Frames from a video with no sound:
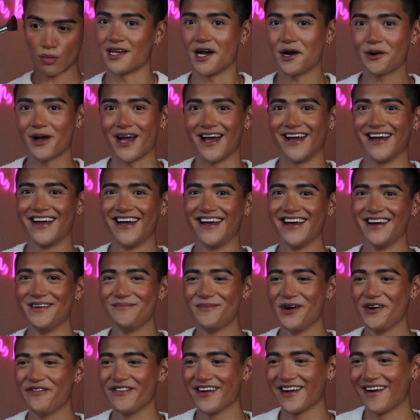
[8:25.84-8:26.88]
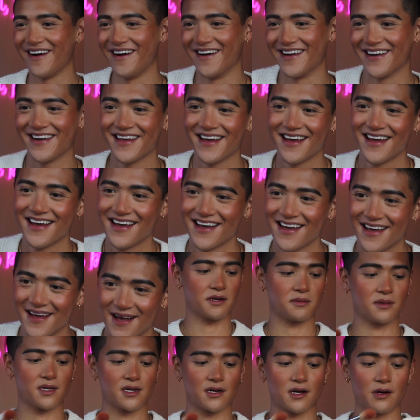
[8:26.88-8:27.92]
Okay, moving on. And
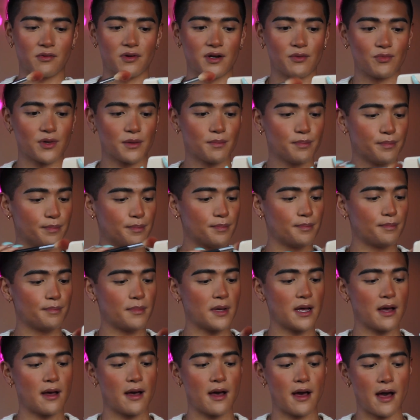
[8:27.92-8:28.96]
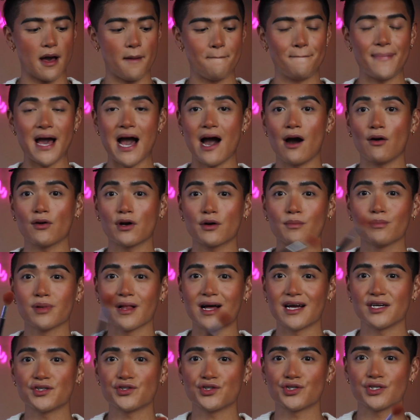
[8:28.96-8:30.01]
I'm gonna go in with a powder
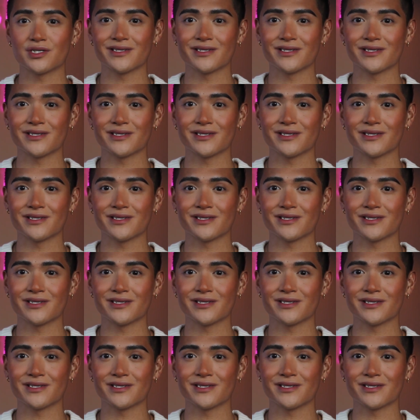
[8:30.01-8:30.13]
blush.